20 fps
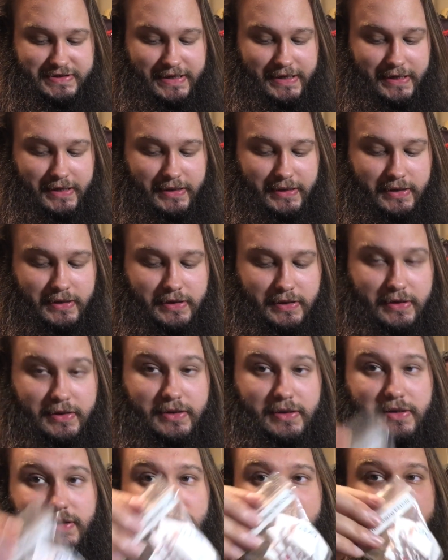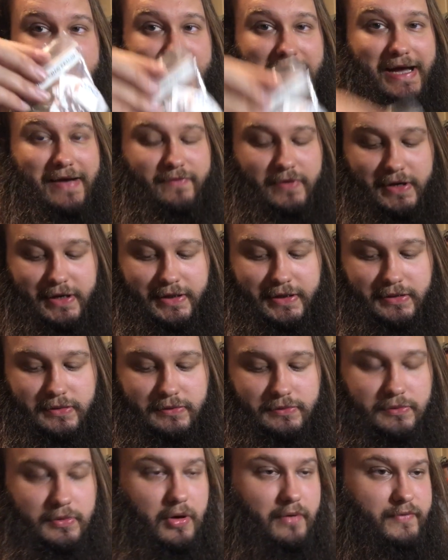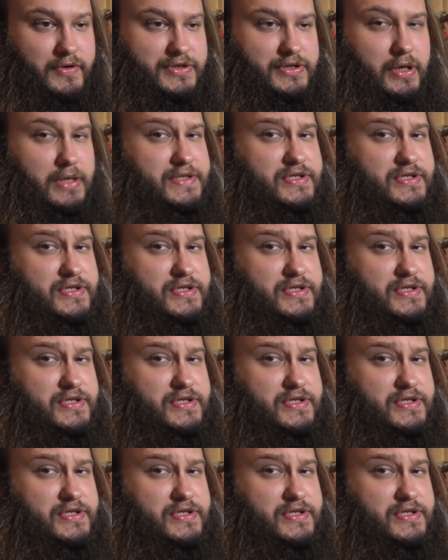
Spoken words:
a Tyvek overshot